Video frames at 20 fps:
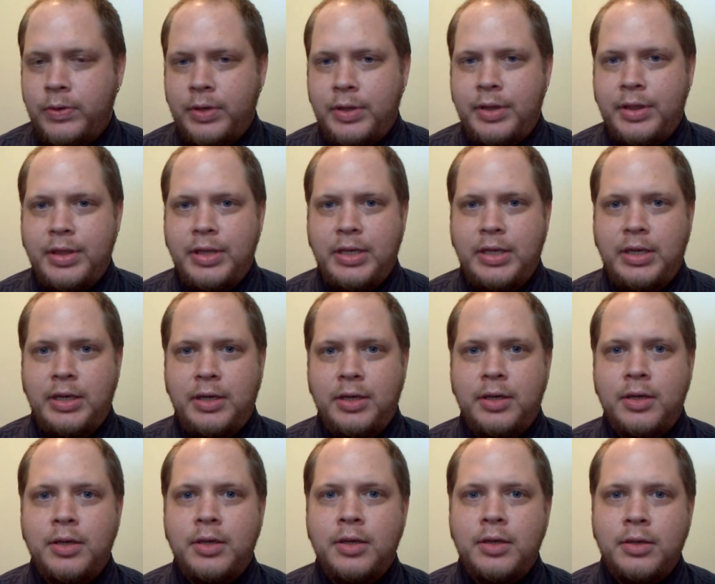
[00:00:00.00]
on the
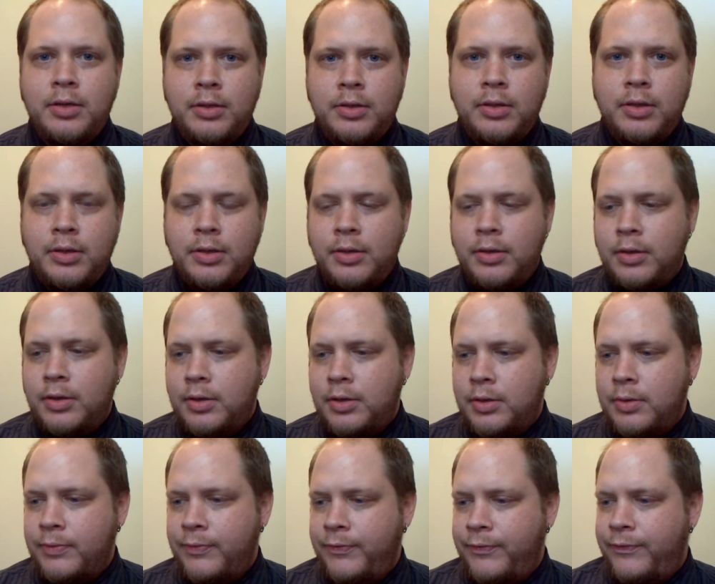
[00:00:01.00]

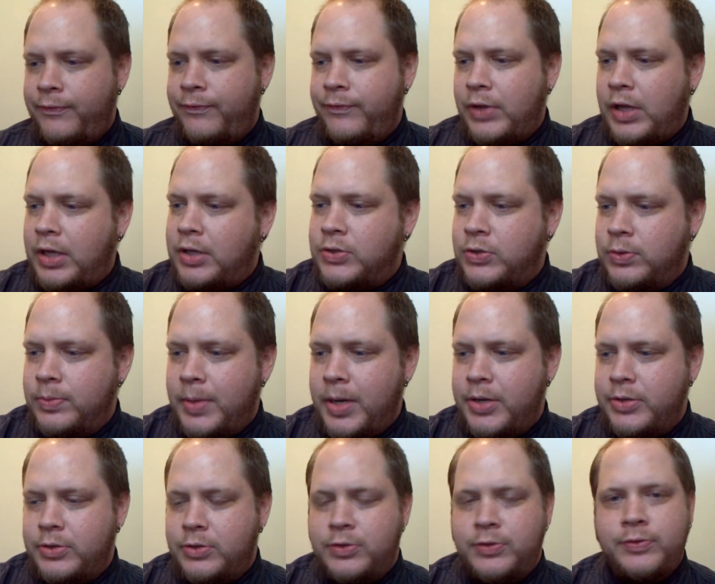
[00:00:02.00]

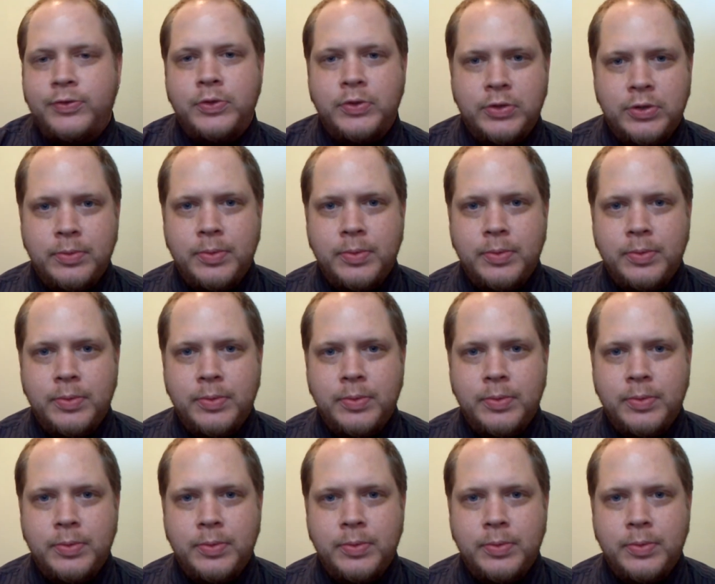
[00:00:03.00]
Fluxomizers,